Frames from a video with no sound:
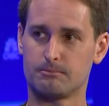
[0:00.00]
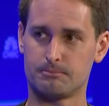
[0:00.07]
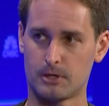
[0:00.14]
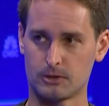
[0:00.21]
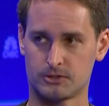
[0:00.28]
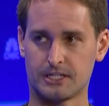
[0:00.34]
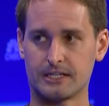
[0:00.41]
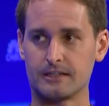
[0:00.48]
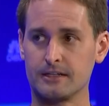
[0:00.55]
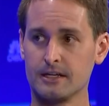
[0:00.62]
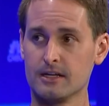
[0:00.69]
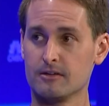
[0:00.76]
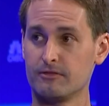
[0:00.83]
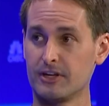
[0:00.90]
posting
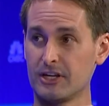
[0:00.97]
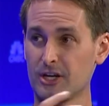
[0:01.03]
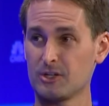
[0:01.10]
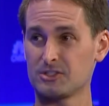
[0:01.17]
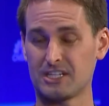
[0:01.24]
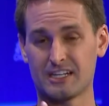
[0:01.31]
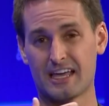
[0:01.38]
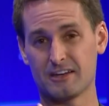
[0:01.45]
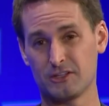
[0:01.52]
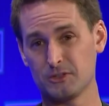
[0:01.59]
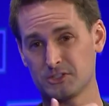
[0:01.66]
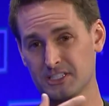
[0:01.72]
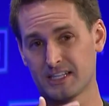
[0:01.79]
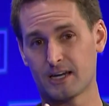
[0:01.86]
videos and
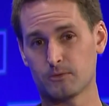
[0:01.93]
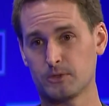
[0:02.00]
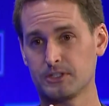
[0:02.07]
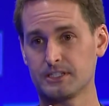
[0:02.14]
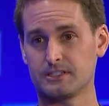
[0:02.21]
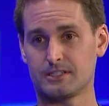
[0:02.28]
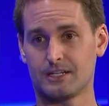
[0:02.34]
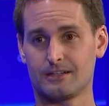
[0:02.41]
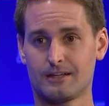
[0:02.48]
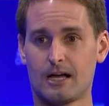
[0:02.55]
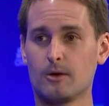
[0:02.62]
using that really to